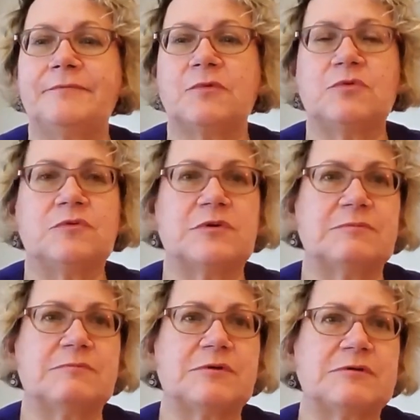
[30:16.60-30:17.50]
We'll
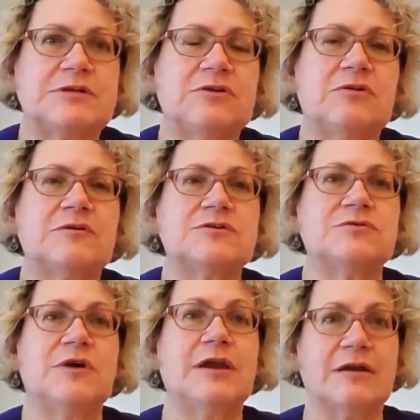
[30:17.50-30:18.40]
continue on
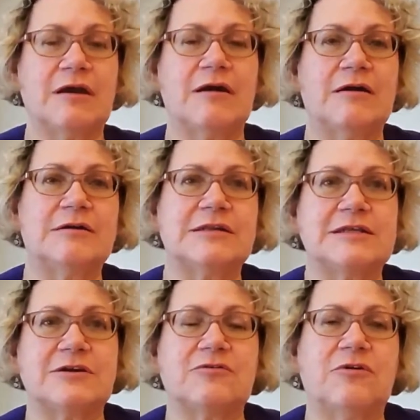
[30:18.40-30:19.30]
doing
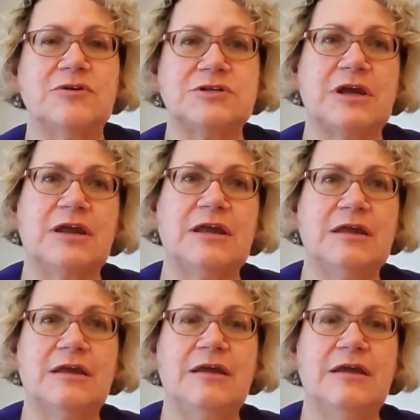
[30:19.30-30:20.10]
knitting and crocheting